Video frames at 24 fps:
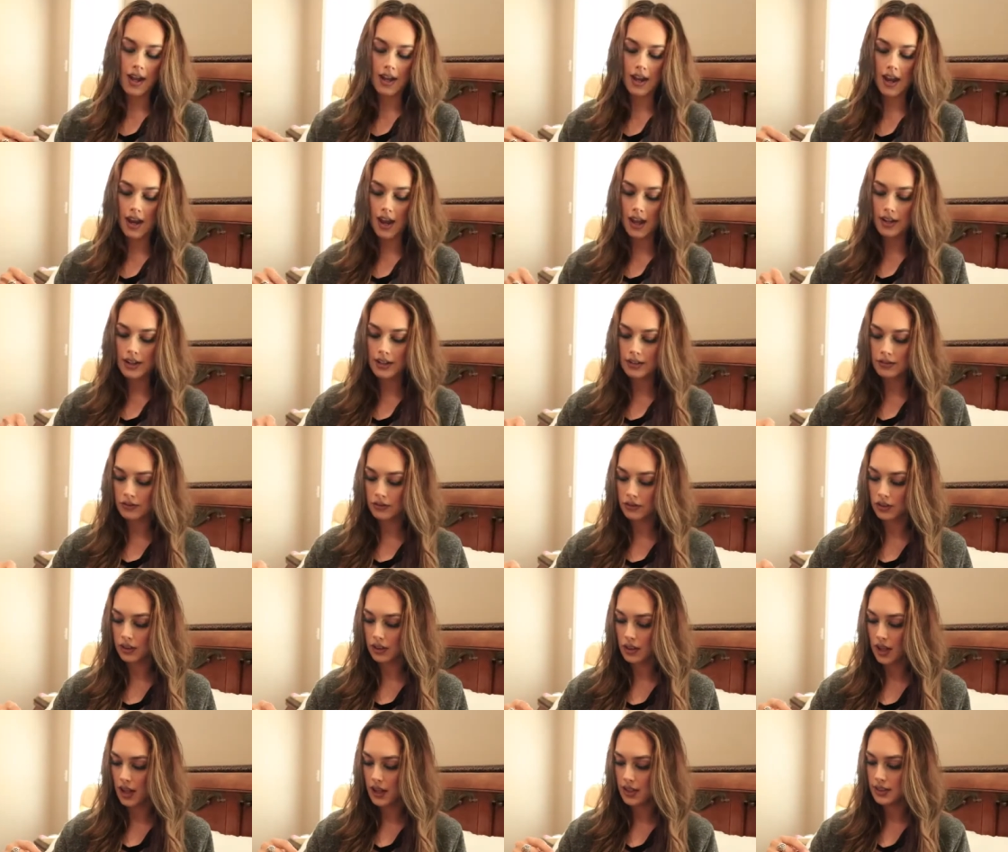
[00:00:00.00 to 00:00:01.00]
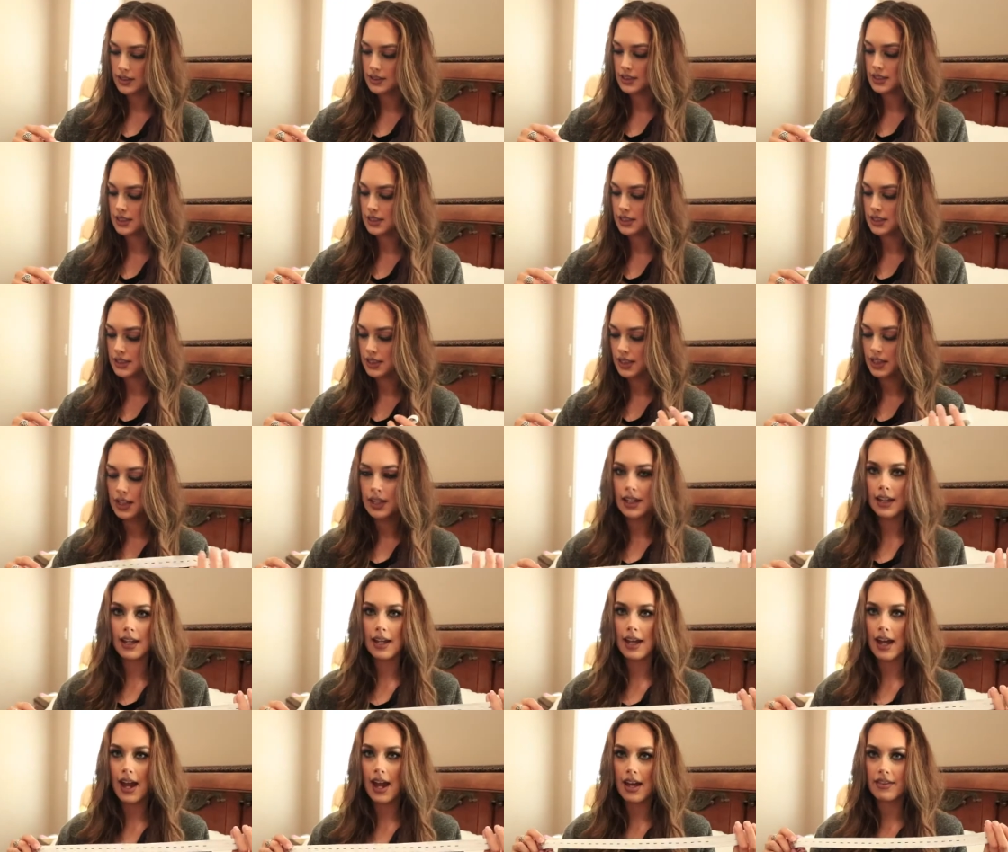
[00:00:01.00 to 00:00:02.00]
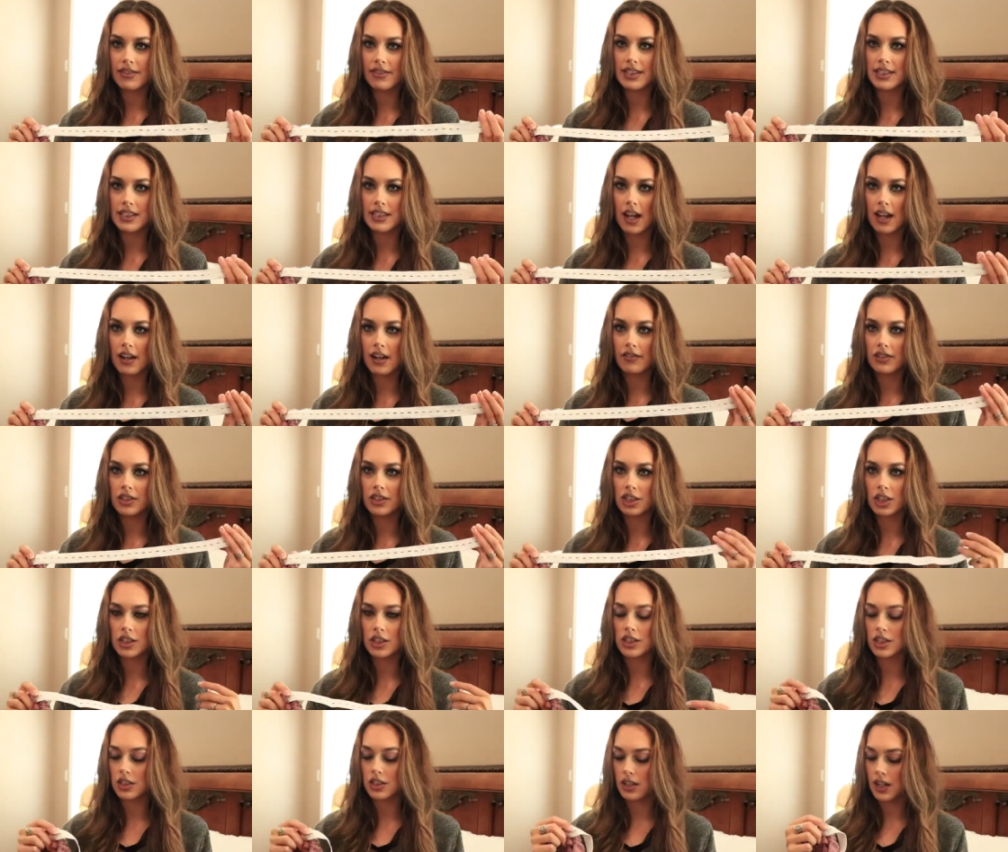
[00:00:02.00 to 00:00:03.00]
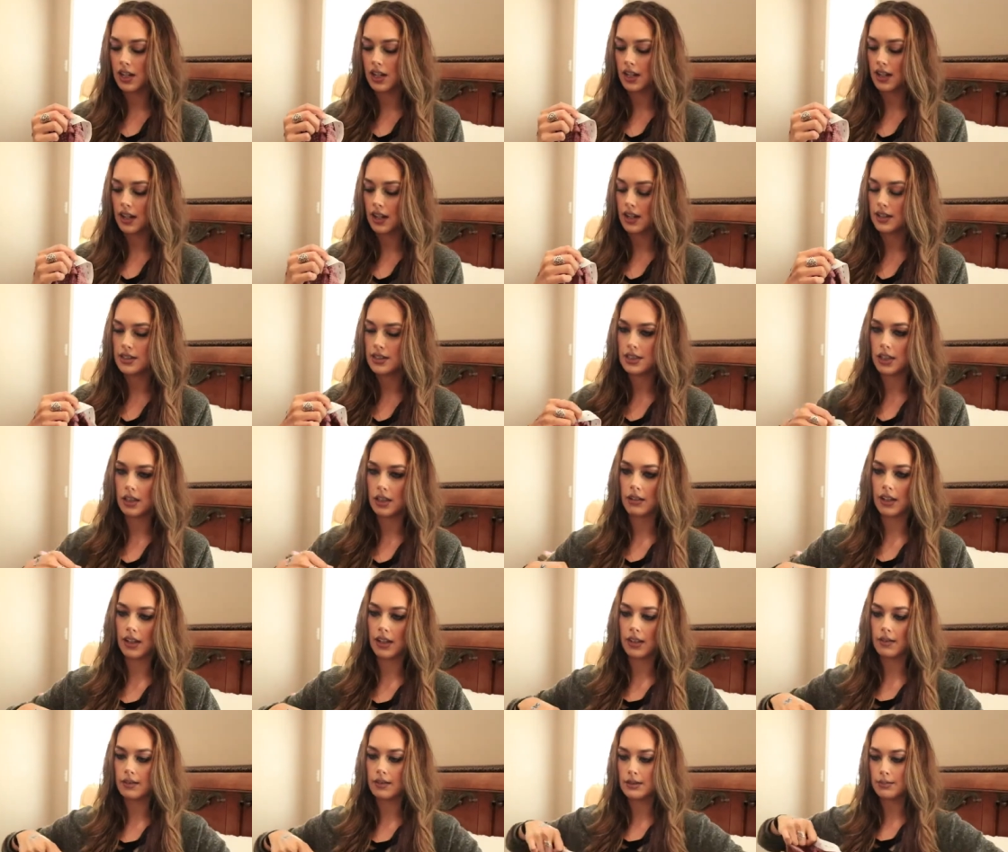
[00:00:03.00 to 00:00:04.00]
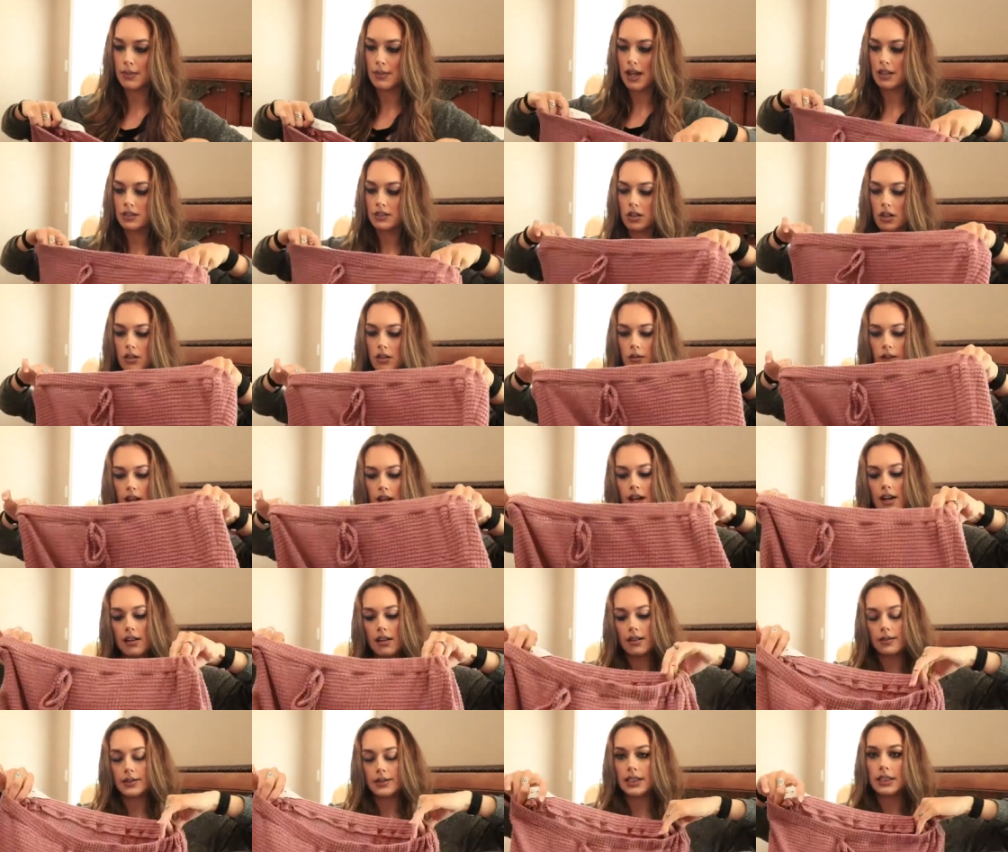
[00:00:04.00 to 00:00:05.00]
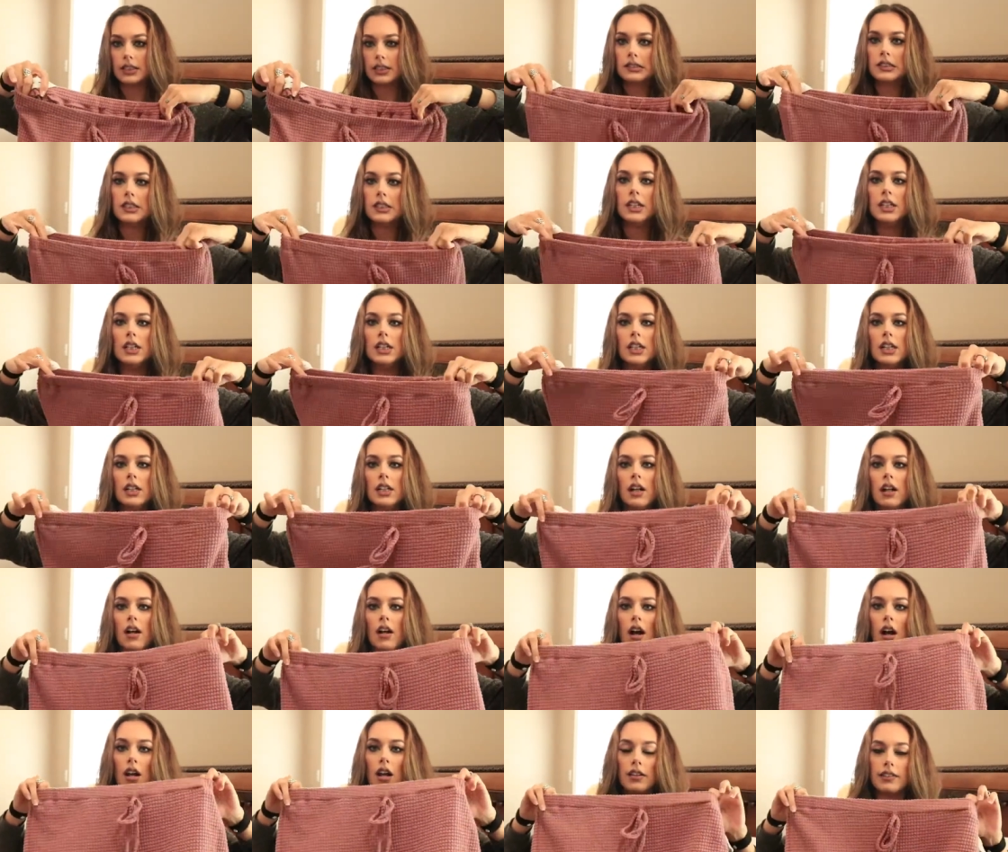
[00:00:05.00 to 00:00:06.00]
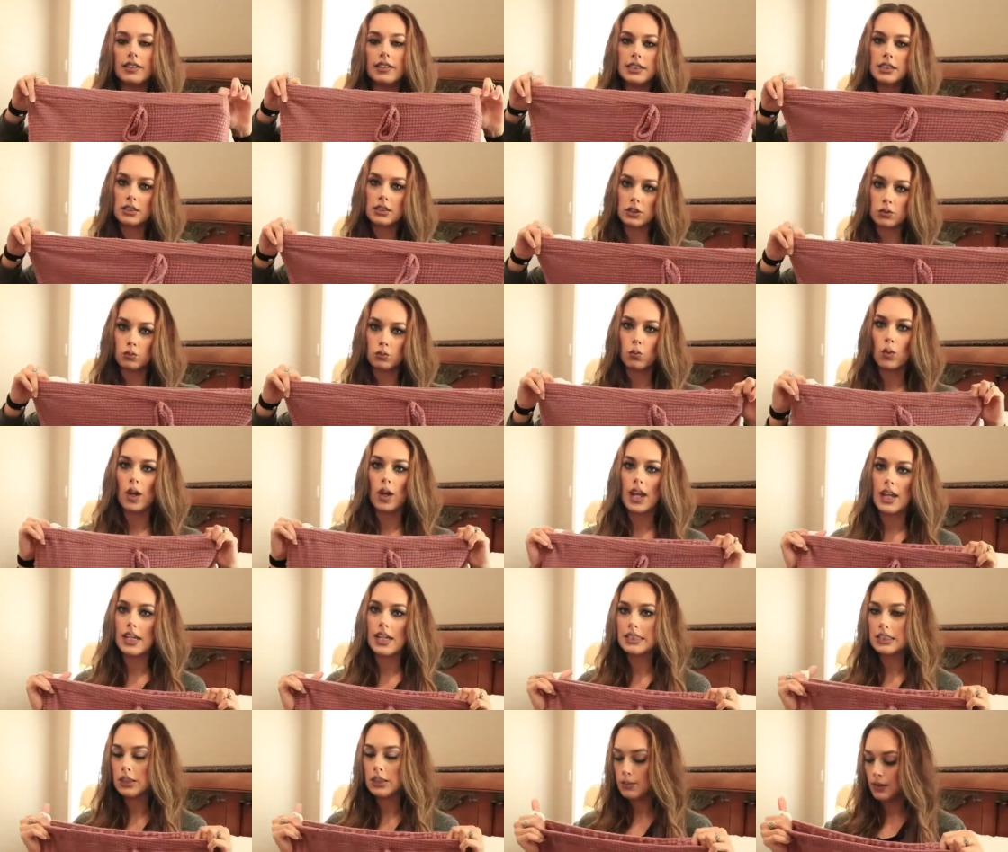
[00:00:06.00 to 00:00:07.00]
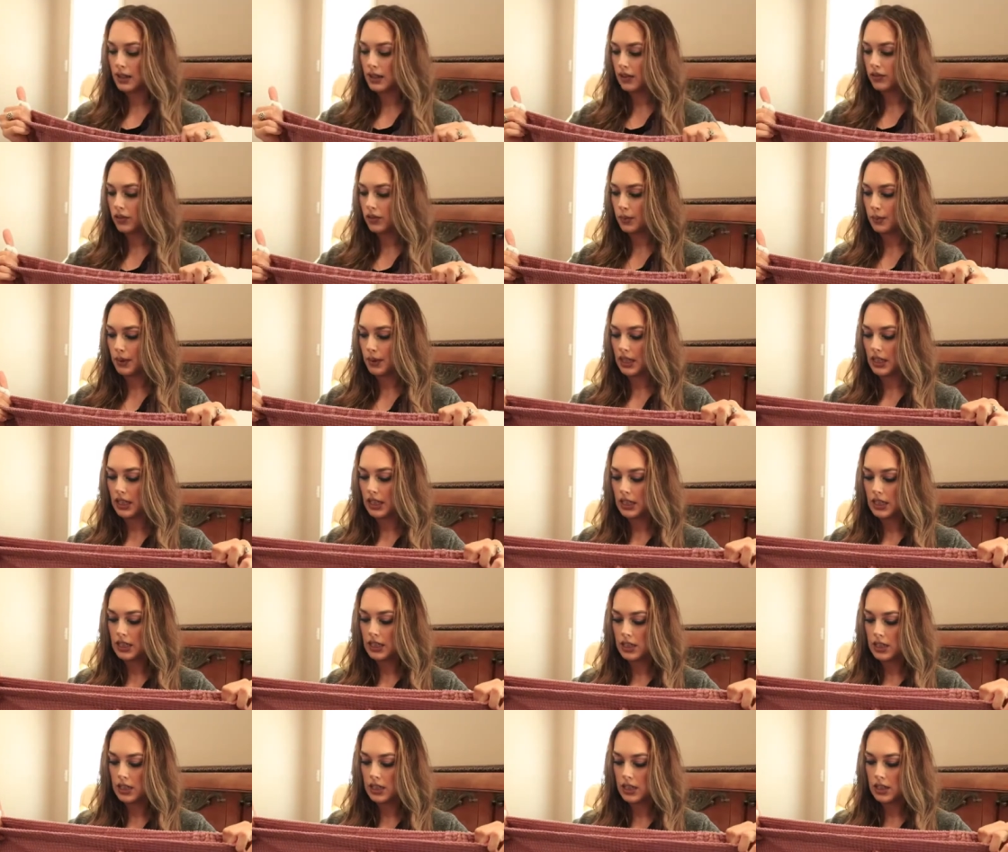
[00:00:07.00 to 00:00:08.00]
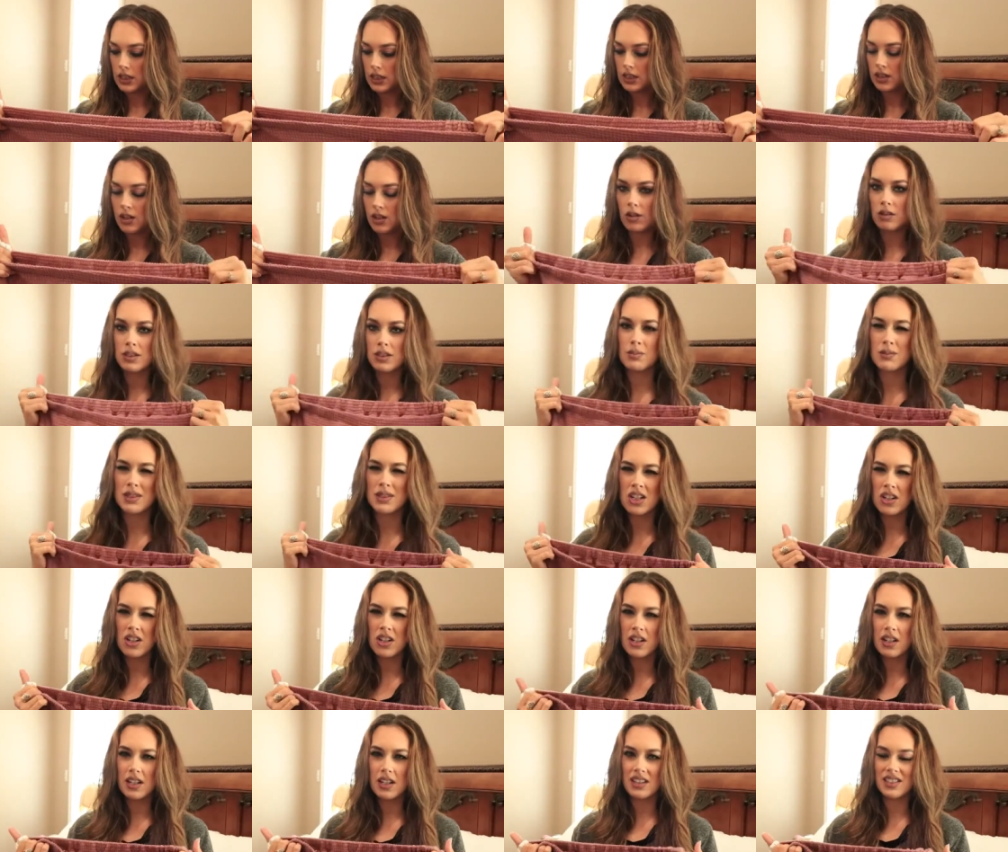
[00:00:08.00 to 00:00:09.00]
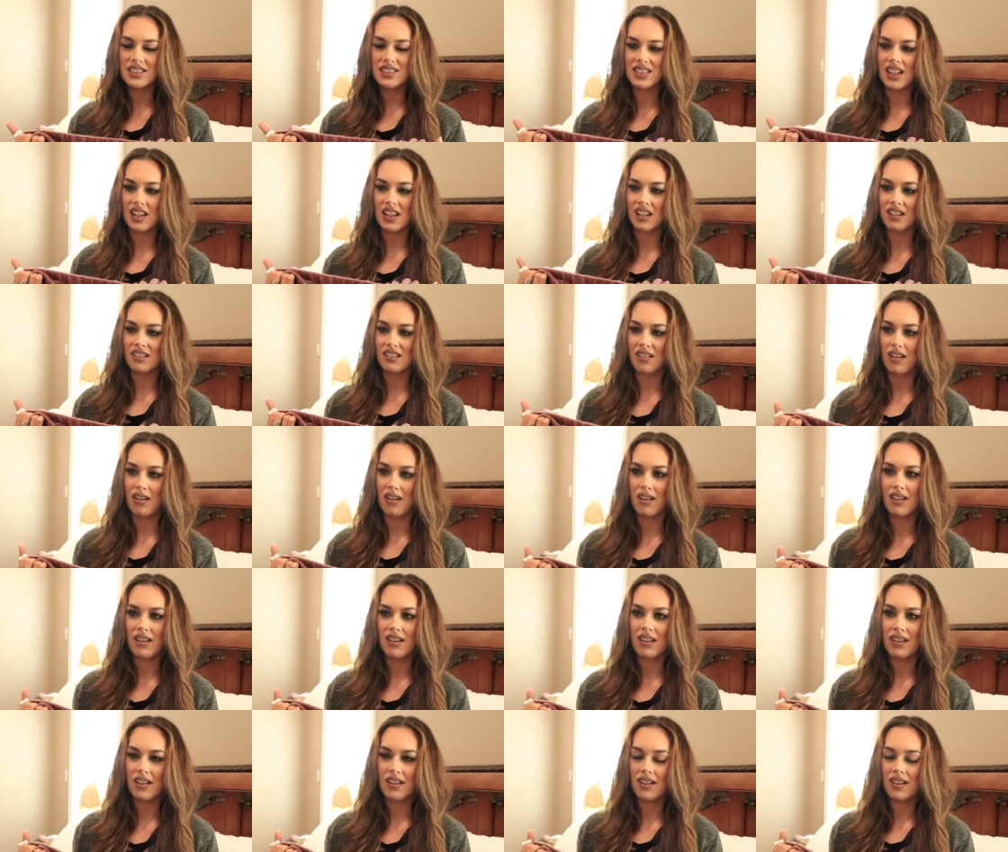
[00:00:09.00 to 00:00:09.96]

I didn't realize it had this kind of adjuster in it, and so like it was maxed all the way out, and I was like, all this looks way too big for me, you know, because maternity is like not,